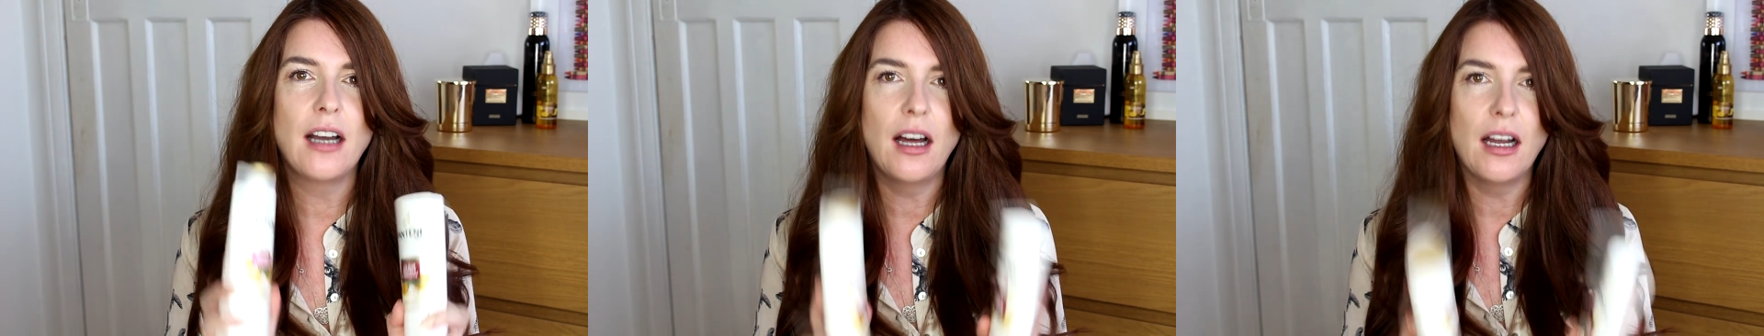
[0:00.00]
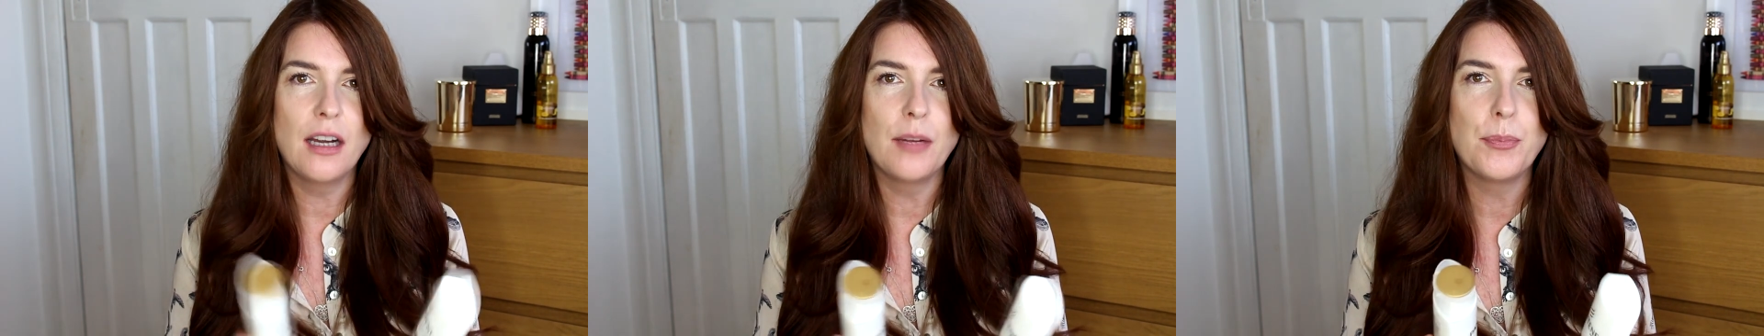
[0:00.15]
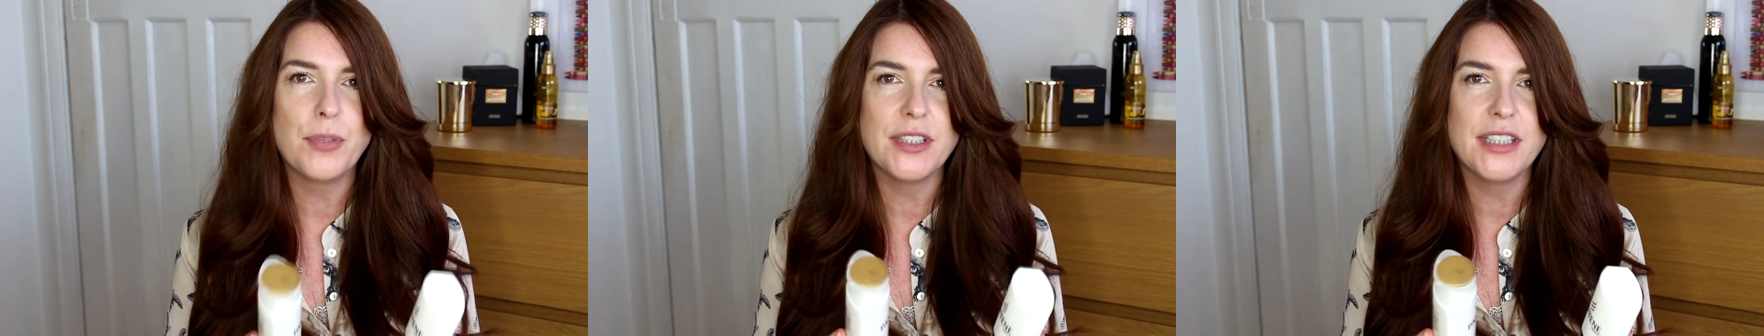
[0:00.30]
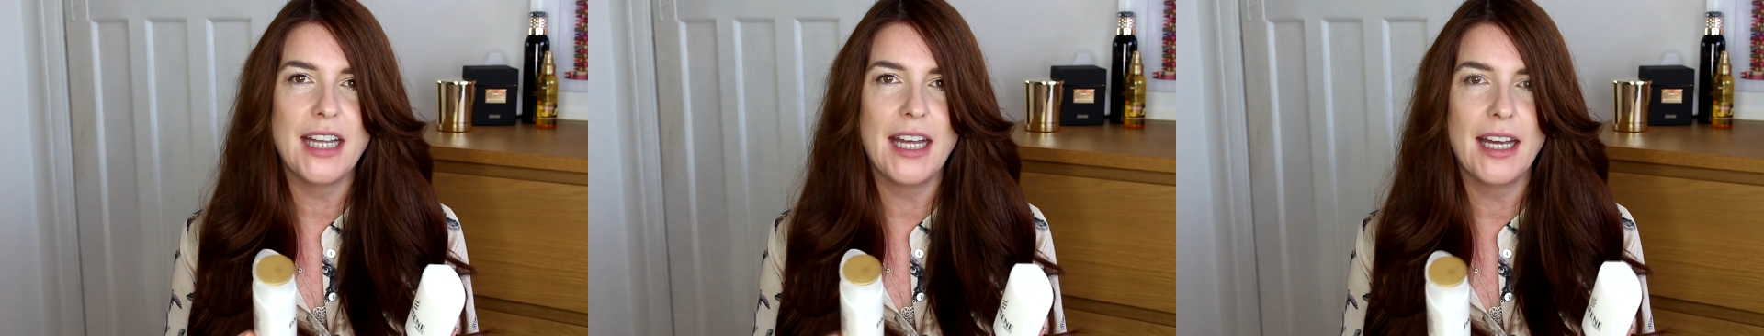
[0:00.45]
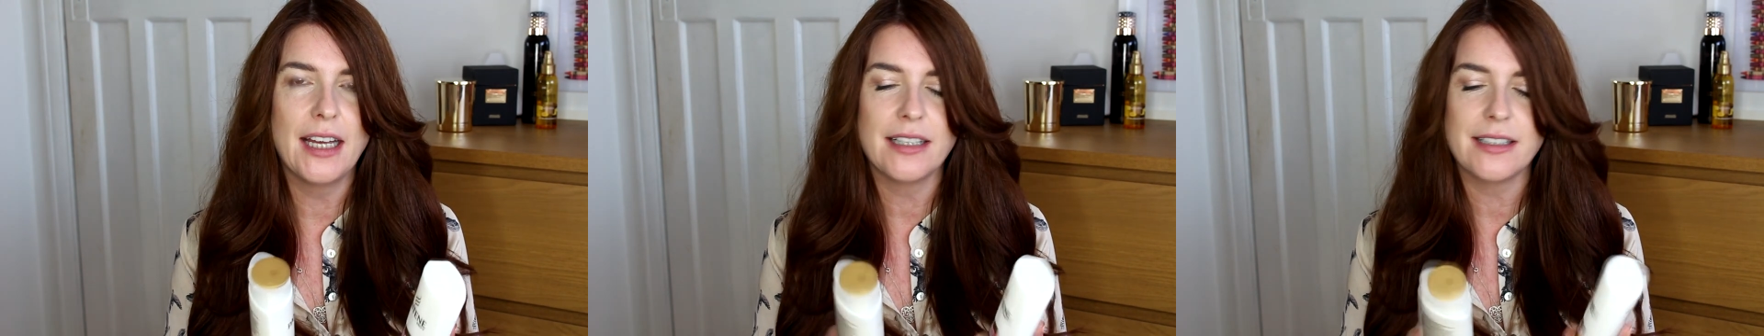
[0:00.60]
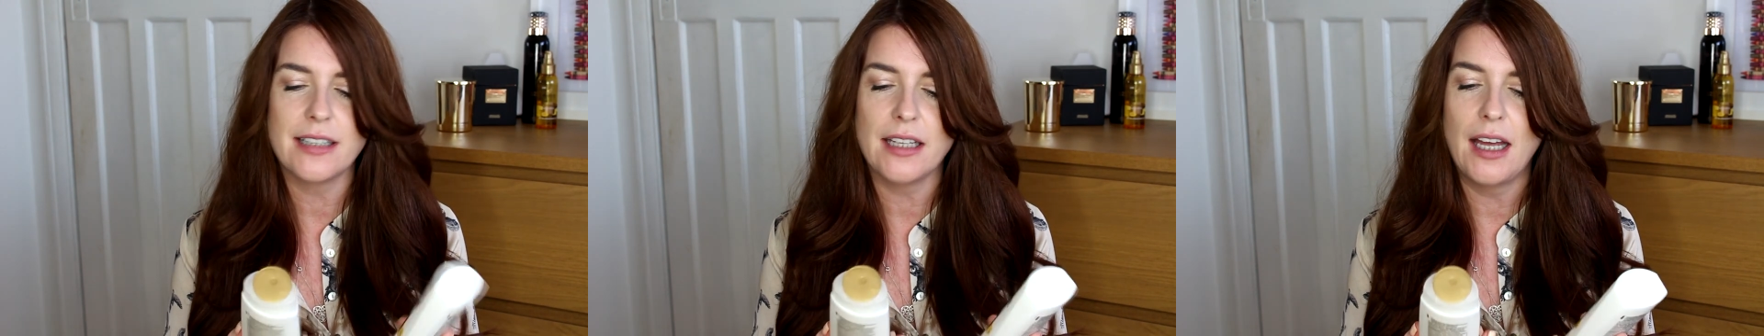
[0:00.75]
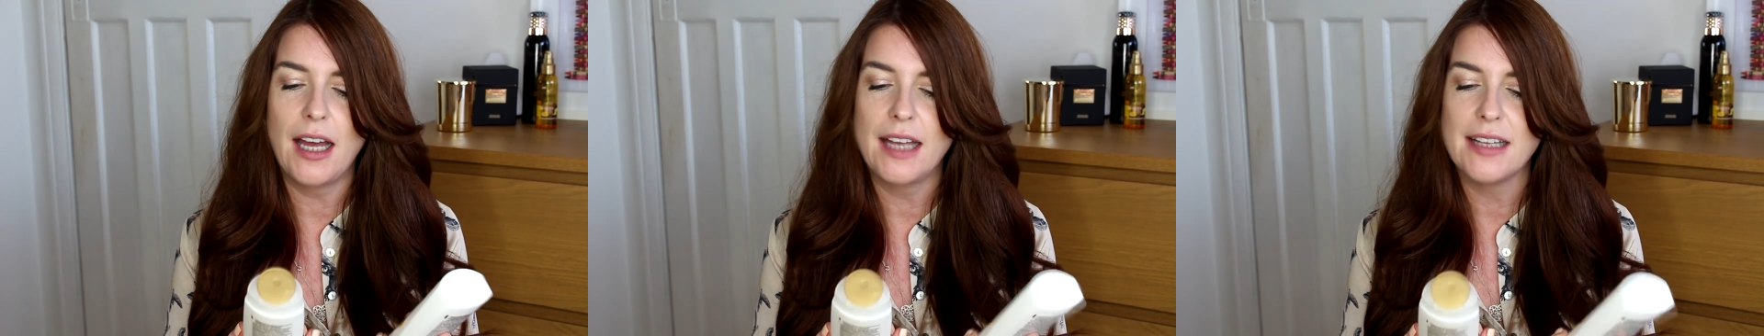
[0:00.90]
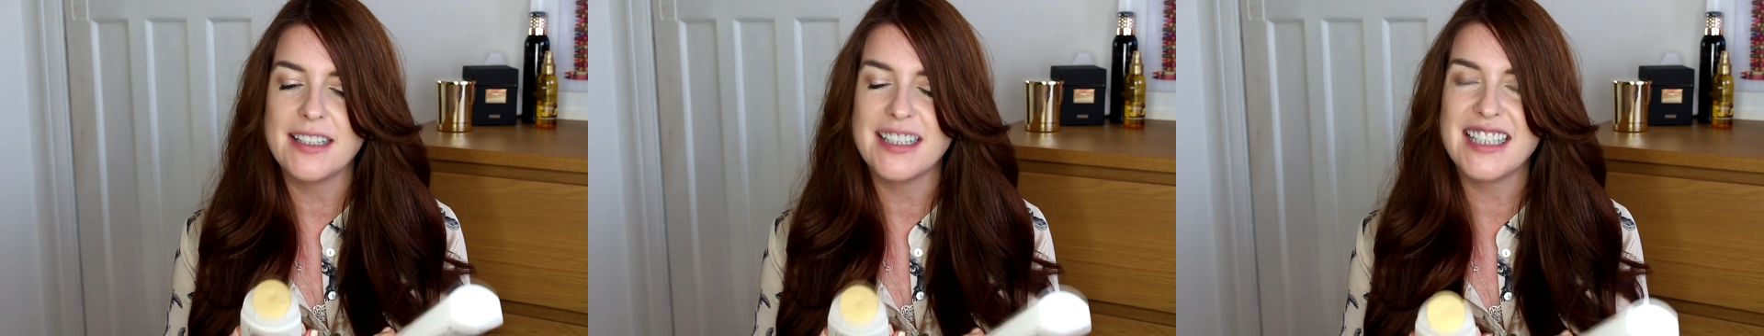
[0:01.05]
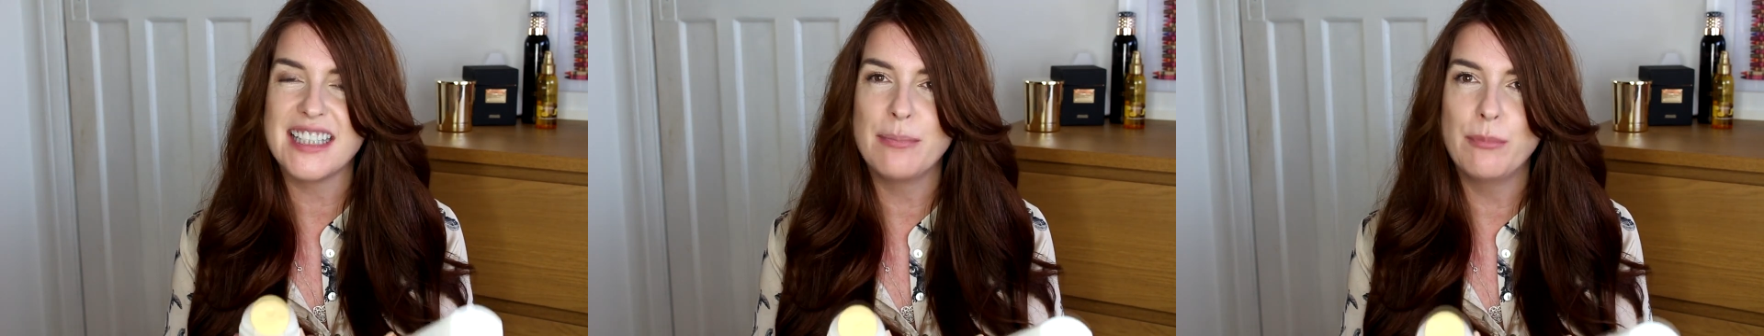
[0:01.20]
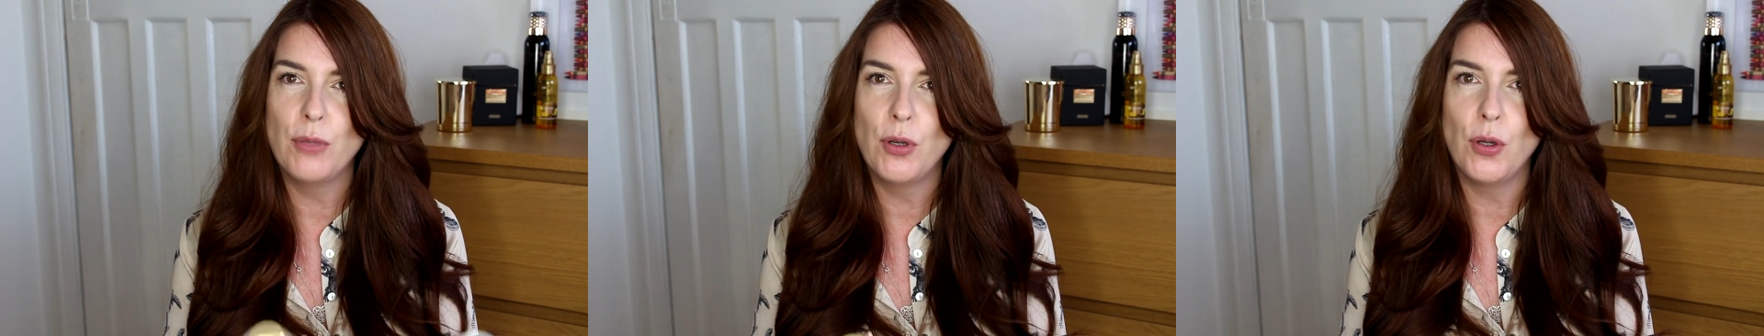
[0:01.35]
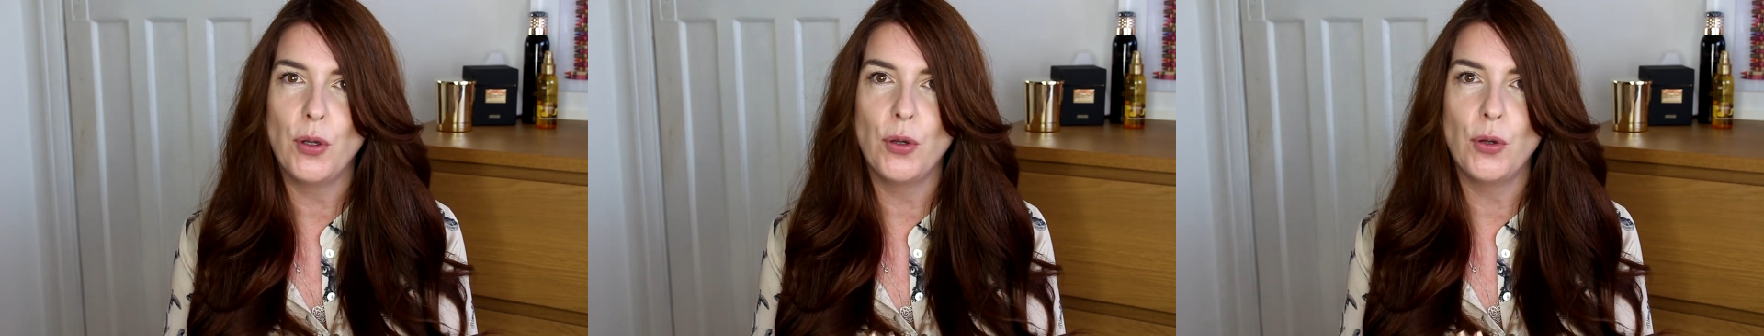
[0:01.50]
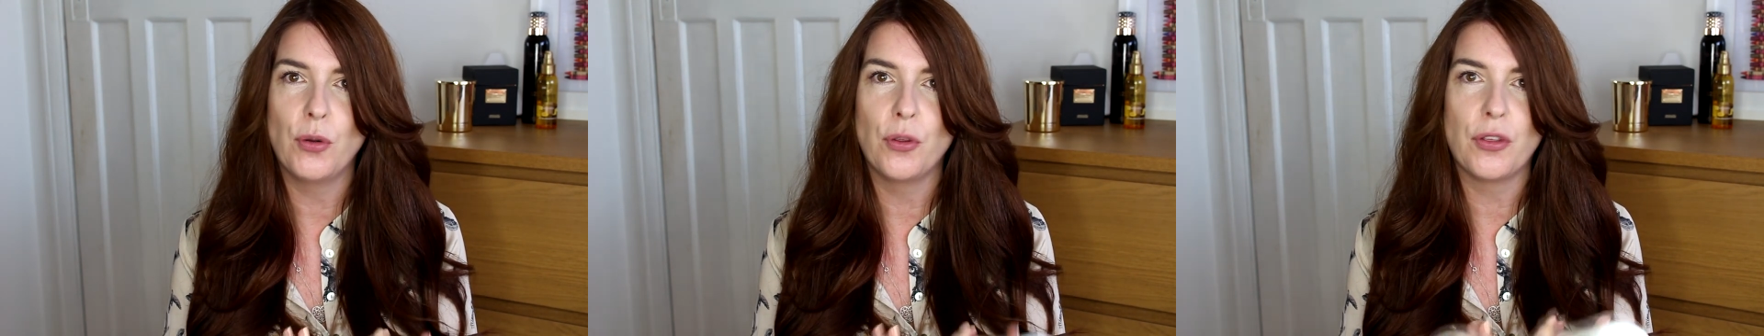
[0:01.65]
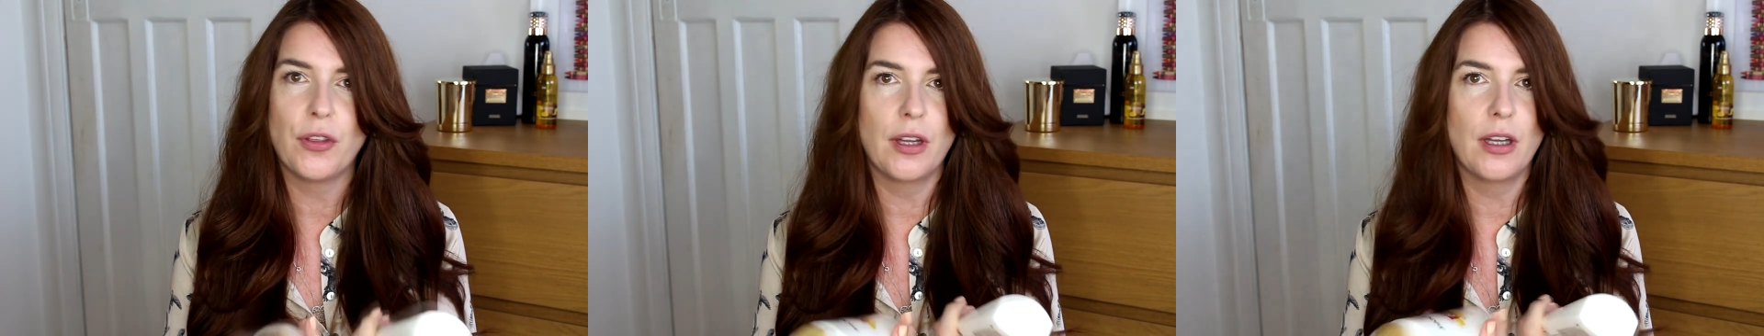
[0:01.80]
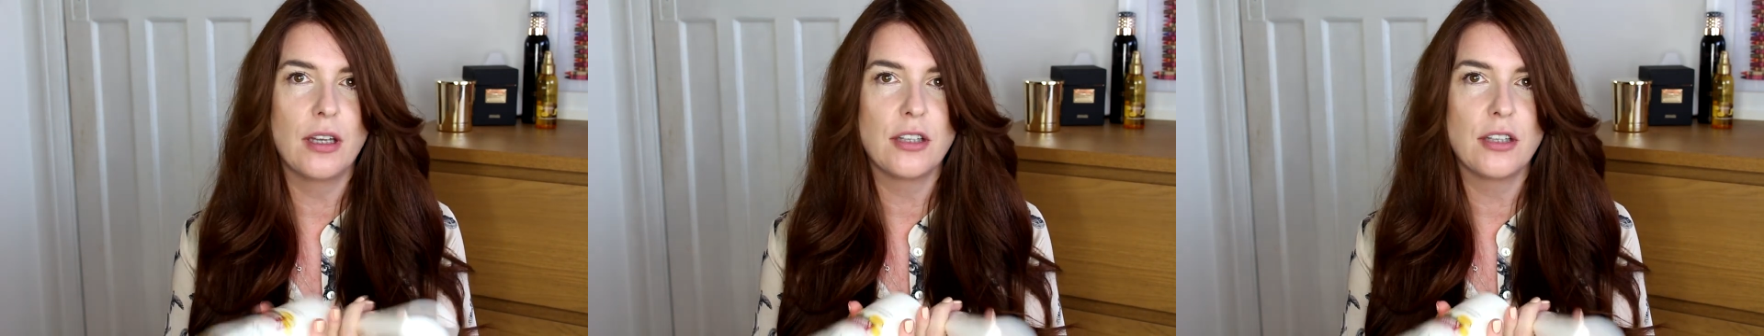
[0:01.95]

Colour Protect and Smooth